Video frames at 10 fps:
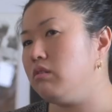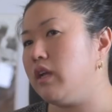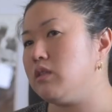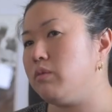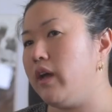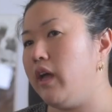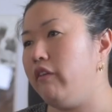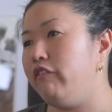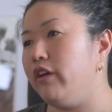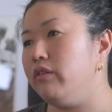that's why
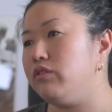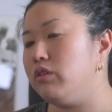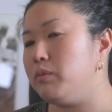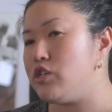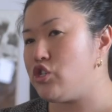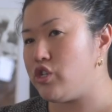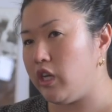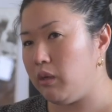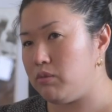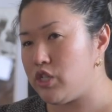I felt so much
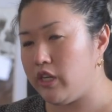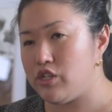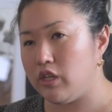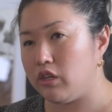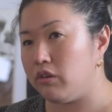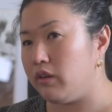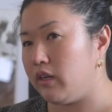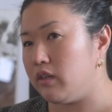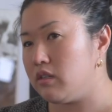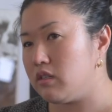shame changing
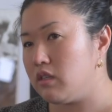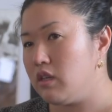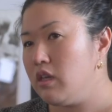careers,